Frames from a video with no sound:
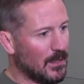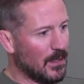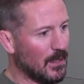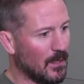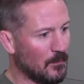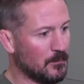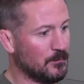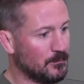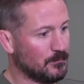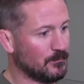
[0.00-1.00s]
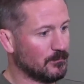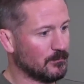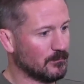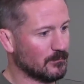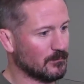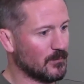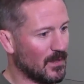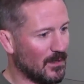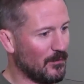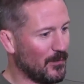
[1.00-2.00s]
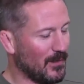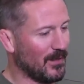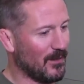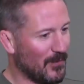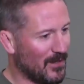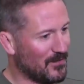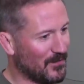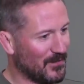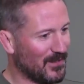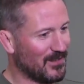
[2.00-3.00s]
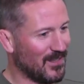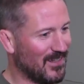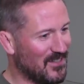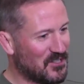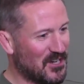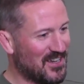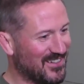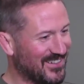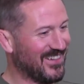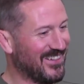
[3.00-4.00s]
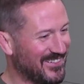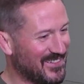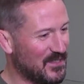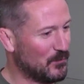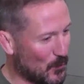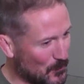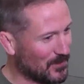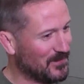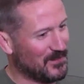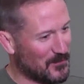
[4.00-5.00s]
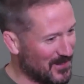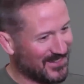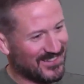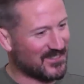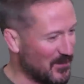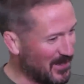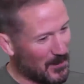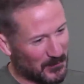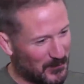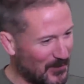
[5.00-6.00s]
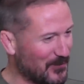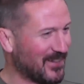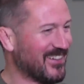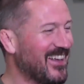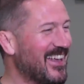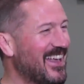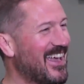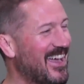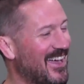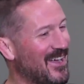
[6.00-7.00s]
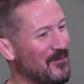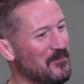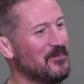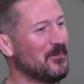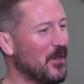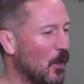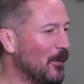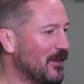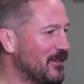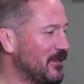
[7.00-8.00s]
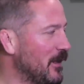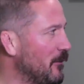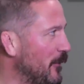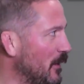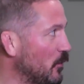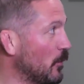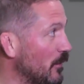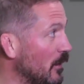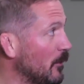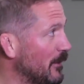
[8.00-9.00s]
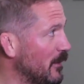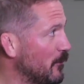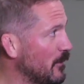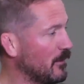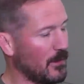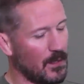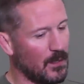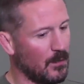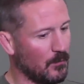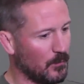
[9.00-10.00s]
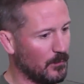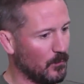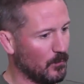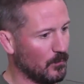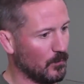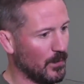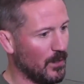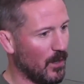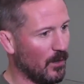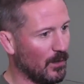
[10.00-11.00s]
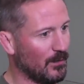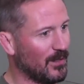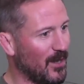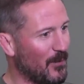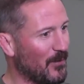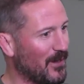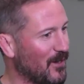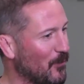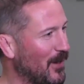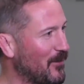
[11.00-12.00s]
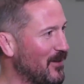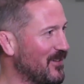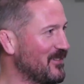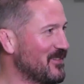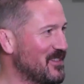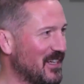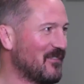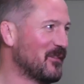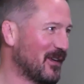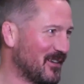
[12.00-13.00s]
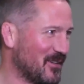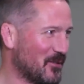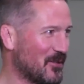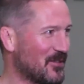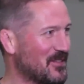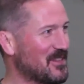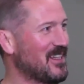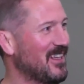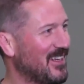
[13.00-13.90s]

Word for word: Um, I feel like every answer is a, a cliche. Uh, he's focused, he's ready, training camp is perfect. Um, no, but it's. I feel this one's a little bit different. Uh, we all came out here without our significant others.